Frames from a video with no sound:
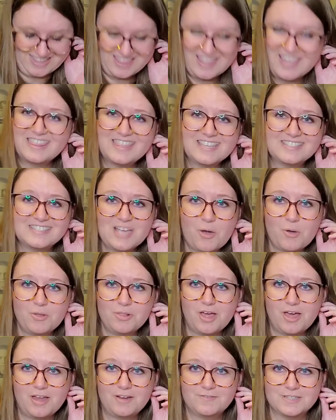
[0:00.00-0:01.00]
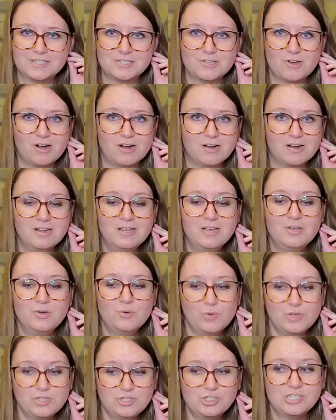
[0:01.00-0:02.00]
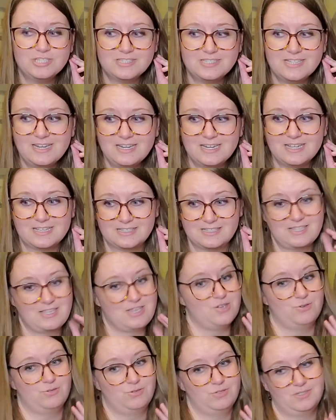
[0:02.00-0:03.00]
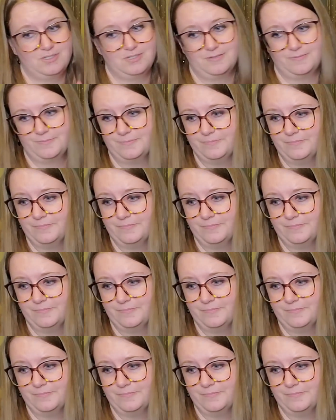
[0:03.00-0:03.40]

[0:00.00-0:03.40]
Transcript: I think that's how a lot of us are. We just need an excuse.